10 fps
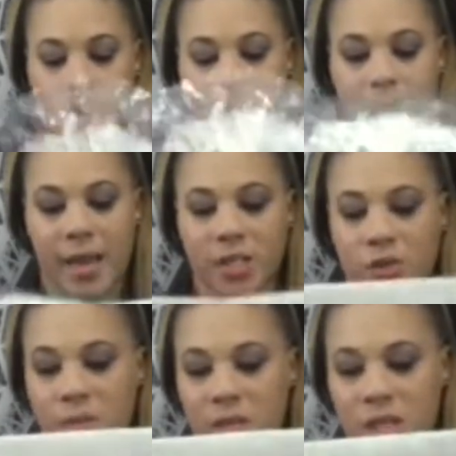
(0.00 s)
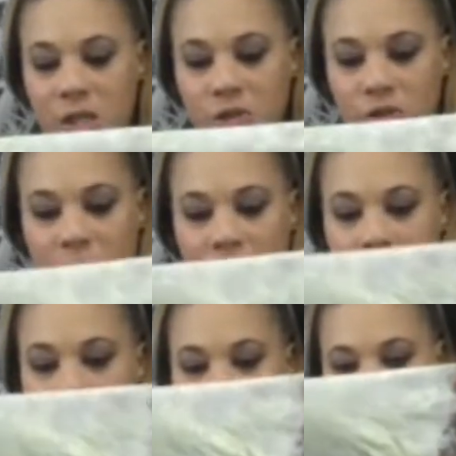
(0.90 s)
and the ice cream is still trying
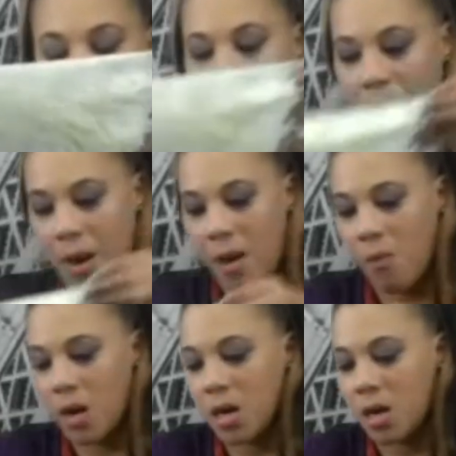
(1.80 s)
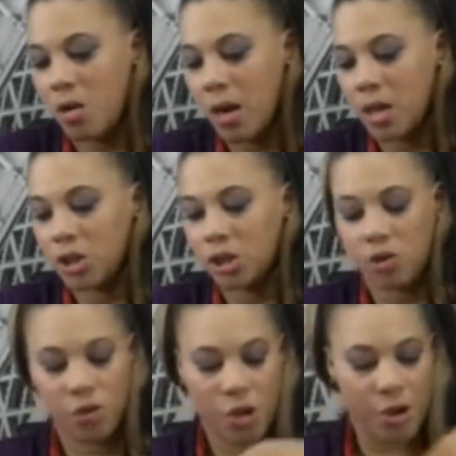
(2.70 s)
to set up, but I wanted to go ahead and
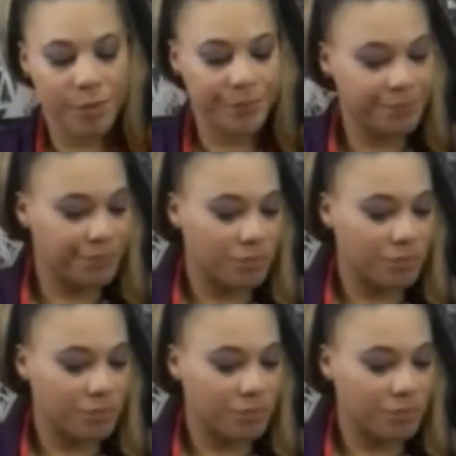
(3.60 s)
show y'all.